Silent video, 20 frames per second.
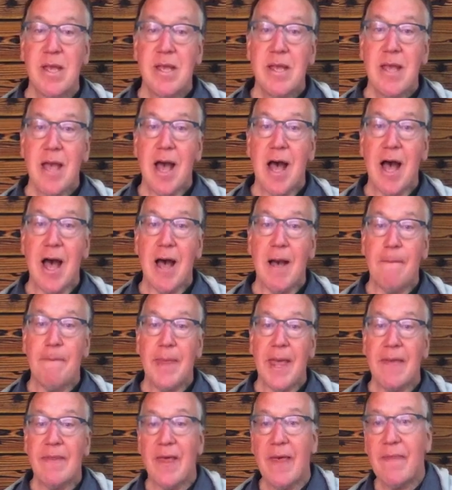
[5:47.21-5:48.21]
Um,
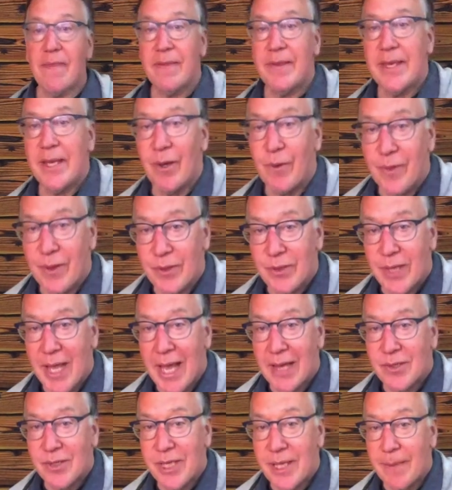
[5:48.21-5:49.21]
and then you know there's
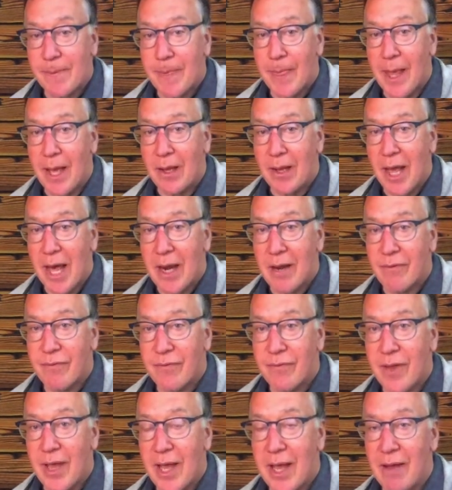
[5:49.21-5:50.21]
actually a lot of
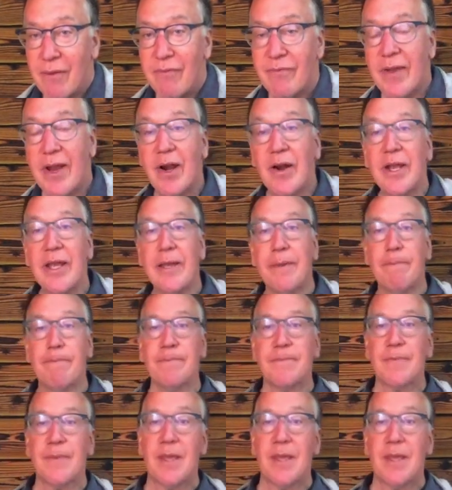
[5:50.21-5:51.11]
uh, very